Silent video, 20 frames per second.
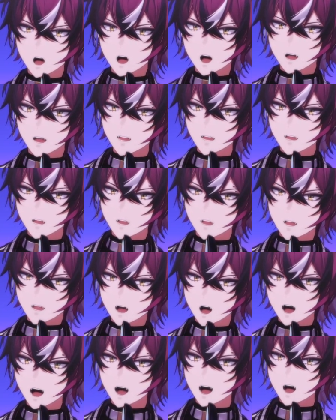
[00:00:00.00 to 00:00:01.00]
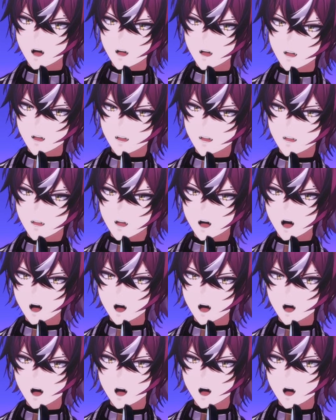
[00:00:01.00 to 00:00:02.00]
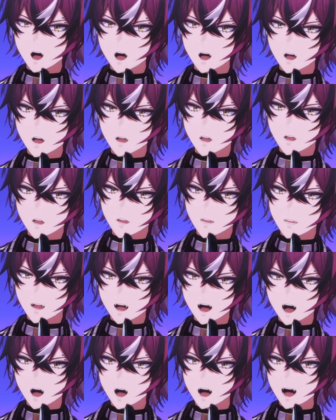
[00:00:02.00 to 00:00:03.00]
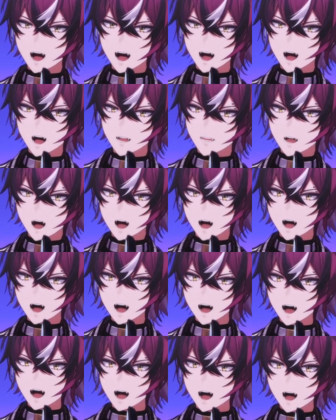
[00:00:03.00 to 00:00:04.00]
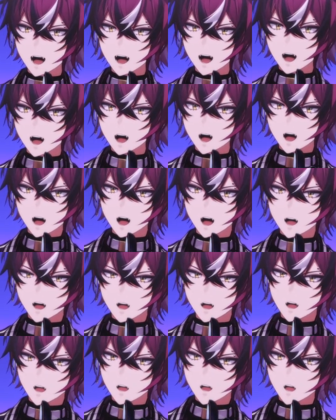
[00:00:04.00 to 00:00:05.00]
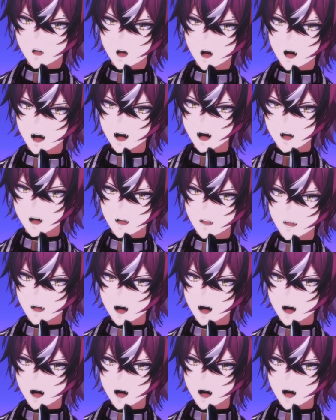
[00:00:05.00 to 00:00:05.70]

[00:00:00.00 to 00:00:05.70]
yourself to be like me, to change me.